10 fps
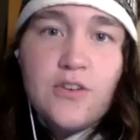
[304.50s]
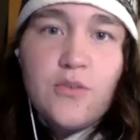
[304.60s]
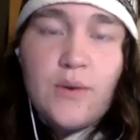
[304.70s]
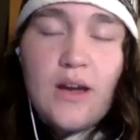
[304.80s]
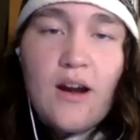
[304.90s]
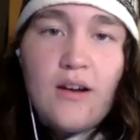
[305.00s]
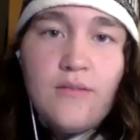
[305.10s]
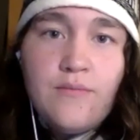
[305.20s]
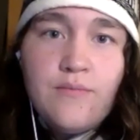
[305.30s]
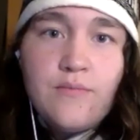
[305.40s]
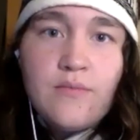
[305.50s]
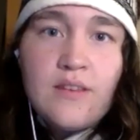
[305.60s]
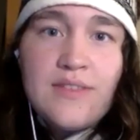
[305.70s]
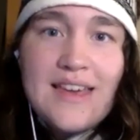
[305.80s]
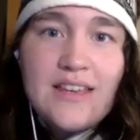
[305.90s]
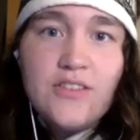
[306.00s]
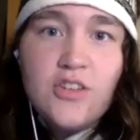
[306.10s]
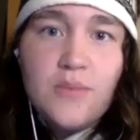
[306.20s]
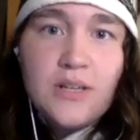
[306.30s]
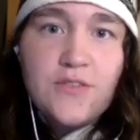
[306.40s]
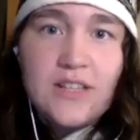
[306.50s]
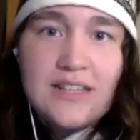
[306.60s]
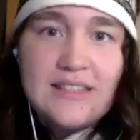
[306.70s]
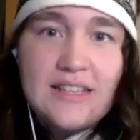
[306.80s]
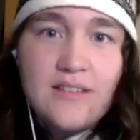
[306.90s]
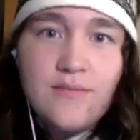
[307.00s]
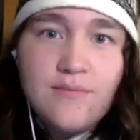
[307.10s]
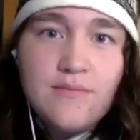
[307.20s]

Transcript: of who we are. Thank you so much for listening.